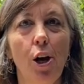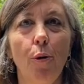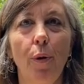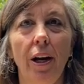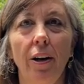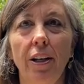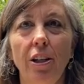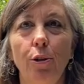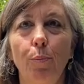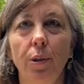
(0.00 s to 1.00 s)
where
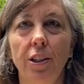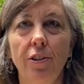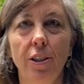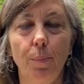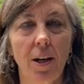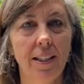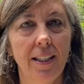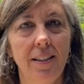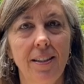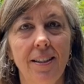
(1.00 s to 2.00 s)
you produced
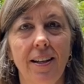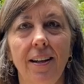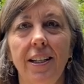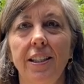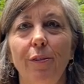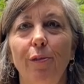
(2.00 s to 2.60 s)
process designs